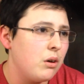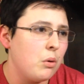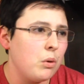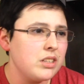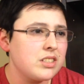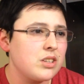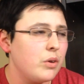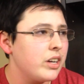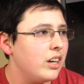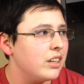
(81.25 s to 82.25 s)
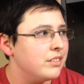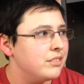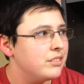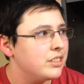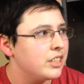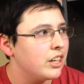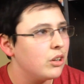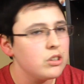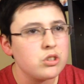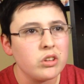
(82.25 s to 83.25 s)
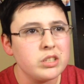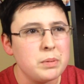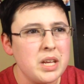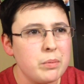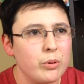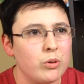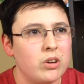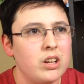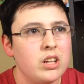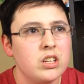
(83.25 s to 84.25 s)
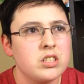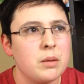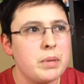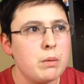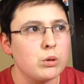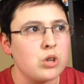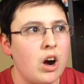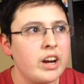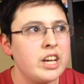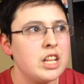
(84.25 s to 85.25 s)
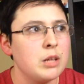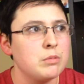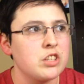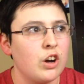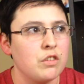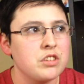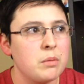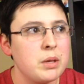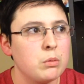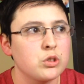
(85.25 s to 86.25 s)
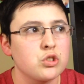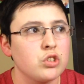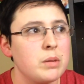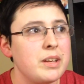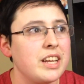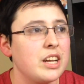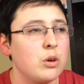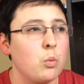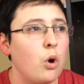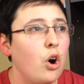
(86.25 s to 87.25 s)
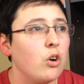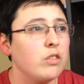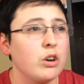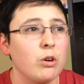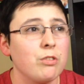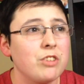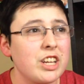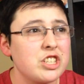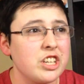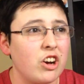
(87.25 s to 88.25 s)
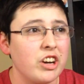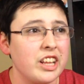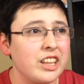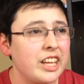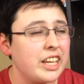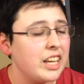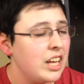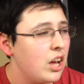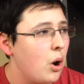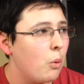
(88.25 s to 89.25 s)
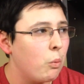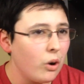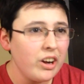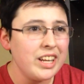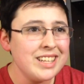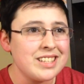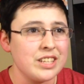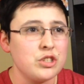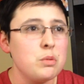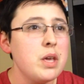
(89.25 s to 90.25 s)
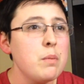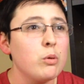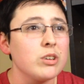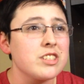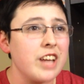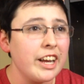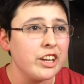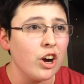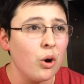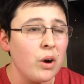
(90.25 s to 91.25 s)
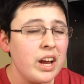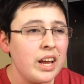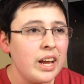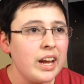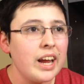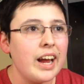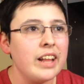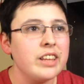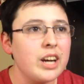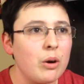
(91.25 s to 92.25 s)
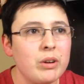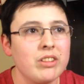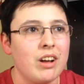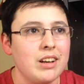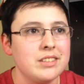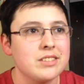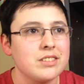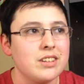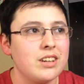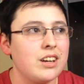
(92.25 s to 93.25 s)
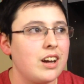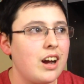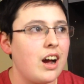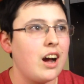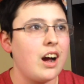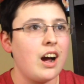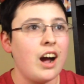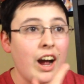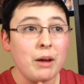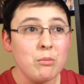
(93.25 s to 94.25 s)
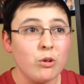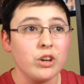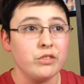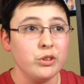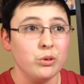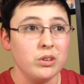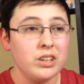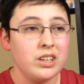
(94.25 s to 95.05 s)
what's going on? You know, there's all these people. Some people talking to themselves. Some people screaming at a wall with their reflection on it. Like, what is this? You people are psycho. And then I realized, I'm one of you.